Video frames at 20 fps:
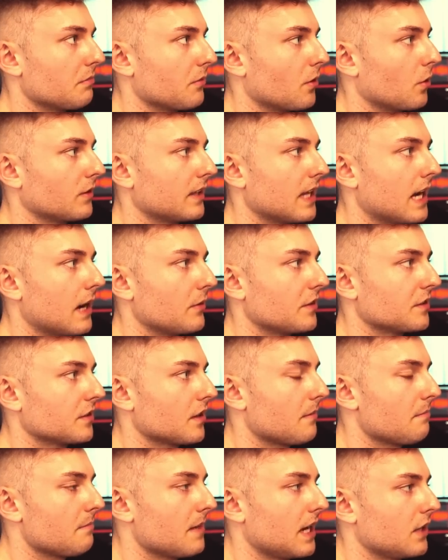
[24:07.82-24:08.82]
broke that, we
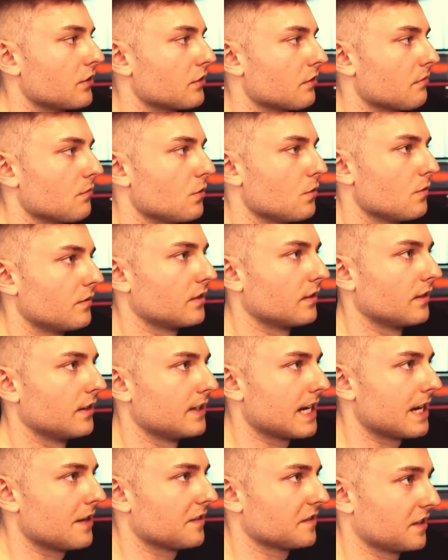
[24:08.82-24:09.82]
saw a major move to the
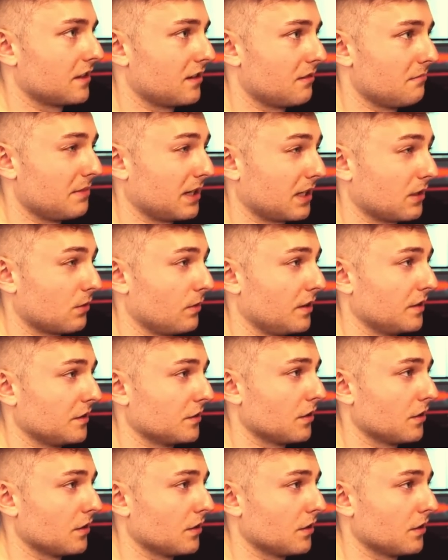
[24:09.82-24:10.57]
downside on Bitcoin.